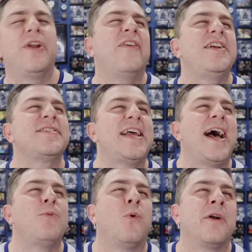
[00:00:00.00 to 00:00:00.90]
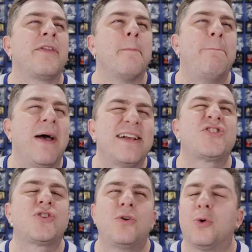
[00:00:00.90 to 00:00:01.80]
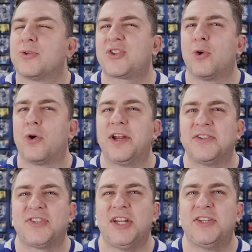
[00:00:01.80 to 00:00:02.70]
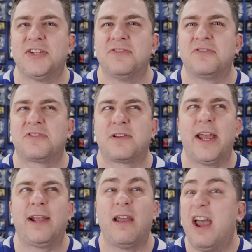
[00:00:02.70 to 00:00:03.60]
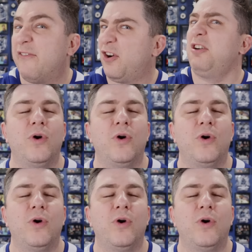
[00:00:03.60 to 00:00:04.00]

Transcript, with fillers: What if I just had one of the best goal scoring seasons like ever?